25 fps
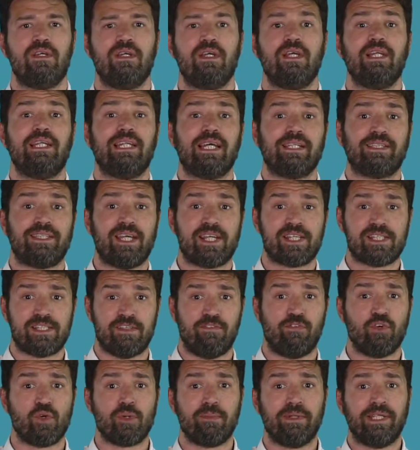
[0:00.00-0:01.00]
The third way
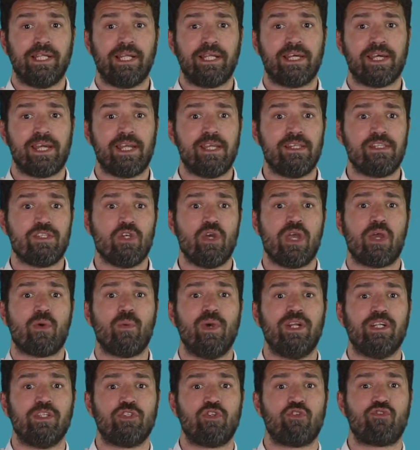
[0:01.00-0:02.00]
of inserting a
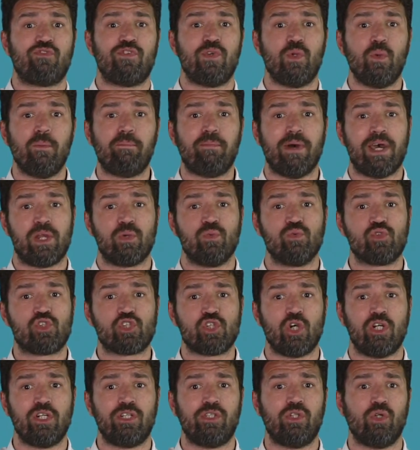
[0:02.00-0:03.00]
blank is to develop a
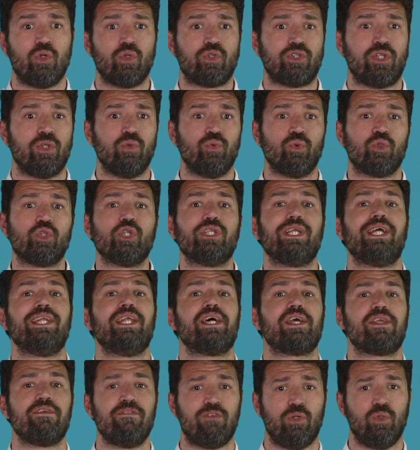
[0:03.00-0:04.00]
solid obtained
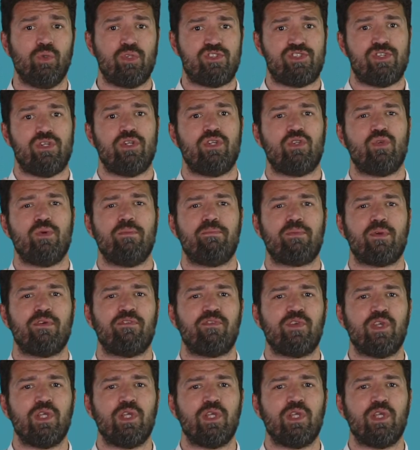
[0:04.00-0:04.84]
from the revolution of